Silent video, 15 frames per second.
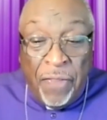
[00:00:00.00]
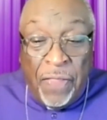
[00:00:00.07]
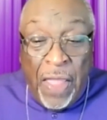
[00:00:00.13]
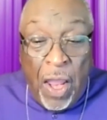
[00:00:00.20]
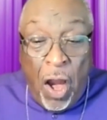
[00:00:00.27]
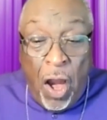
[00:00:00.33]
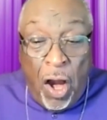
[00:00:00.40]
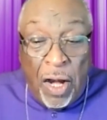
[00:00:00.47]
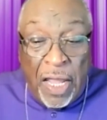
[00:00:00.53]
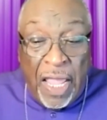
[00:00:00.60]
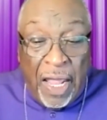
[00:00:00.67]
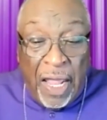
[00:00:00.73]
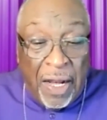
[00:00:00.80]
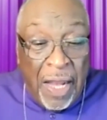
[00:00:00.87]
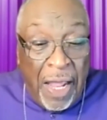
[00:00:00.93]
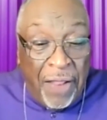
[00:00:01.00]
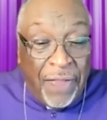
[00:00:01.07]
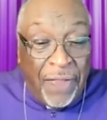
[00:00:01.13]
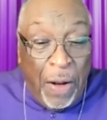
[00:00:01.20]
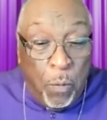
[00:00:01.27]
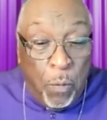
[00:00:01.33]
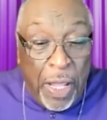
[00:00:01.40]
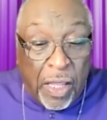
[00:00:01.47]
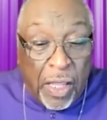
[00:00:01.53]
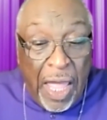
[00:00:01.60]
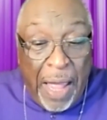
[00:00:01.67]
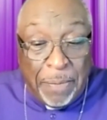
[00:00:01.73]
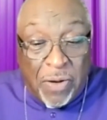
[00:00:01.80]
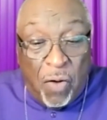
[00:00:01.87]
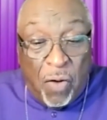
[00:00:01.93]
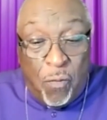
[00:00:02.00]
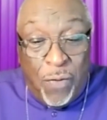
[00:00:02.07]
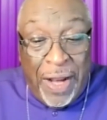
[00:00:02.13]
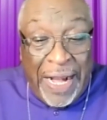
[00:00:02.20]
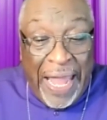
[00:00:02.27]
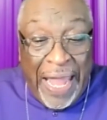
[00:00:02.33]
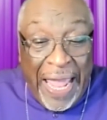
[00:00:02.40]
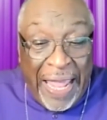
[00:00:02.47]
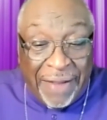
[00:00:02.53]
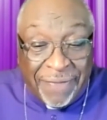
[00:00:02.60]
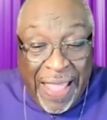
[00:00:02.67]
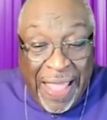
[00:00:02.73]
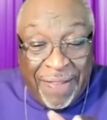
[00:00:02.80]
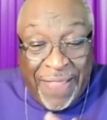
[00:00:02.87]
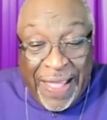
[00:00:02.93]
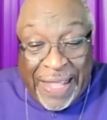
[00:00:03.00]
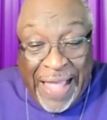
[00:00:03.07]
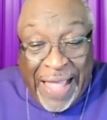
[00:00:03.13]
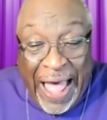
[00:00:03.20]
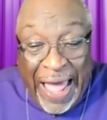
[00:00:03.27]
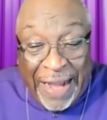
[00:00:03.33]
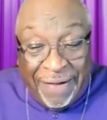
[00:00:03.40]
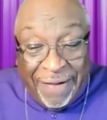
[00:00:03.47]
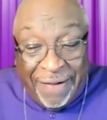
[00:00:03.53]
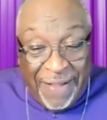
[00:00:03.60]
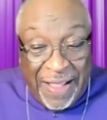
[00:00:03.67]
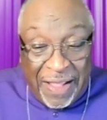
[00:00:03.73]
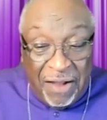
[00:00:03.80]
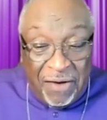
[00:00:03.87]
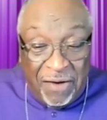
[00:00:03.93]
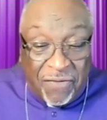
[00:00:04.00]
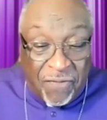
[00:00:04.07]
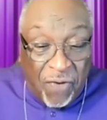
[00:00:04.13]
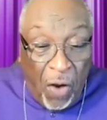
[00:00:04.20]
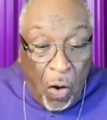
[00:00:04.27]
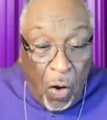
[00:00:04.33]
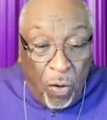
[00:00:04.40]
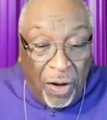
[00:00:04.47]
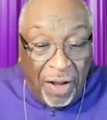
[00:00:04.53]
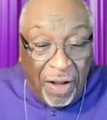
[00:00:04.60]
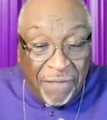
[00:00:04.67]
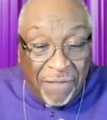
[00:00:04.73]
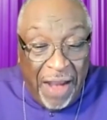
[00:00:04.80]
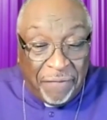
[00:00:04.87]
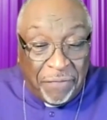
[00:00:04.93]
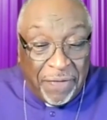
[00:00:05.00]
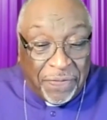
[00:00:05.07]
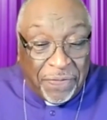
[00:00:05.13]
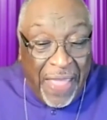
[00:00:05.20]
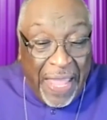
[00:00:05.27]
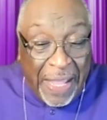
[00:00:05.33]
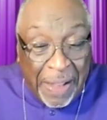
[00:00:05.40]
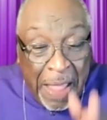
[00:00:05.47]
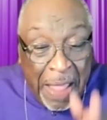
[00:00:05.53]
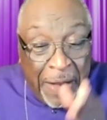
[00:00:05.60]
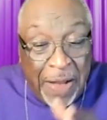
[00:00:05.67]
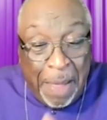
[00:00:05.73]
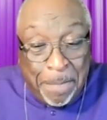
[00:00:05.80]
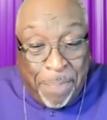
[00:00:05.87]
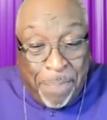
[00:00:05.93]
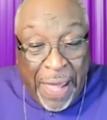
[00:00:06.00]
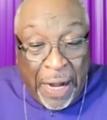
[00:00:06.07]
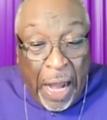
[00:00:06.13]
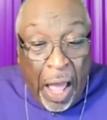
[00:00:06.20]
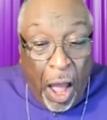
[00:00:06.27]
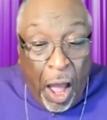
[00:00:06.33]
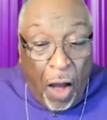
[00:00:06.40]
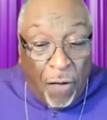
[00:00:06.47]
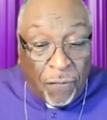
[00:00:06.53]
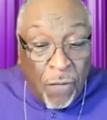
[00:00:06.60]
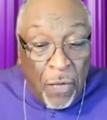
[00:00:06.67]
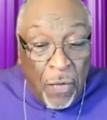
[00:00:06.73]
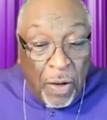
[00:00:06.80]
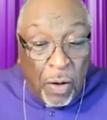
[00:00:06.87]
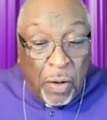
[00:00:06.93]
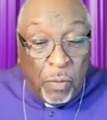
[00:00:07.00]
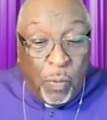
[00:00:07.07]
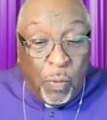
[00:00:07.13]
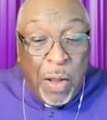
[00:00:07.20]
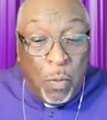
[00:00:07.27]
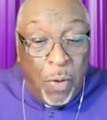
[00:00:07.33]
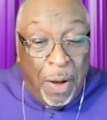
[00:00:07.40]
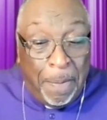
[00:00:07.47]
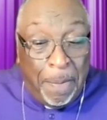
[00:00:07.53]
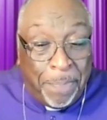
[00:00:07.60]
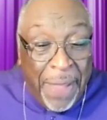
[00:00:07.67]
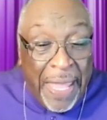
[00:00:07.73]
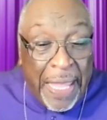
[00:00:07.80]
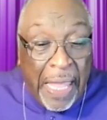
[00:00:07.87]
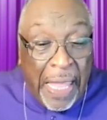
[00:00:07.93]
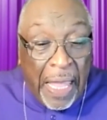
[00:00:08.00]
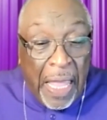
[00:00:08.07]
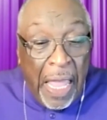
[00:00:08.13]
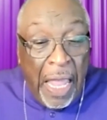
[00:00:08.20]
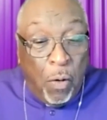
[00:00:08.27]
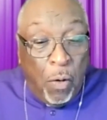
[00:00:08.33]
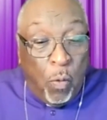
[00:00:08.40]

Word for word: The earlier that we come to realize that God is in control of everything, the better off we will be here.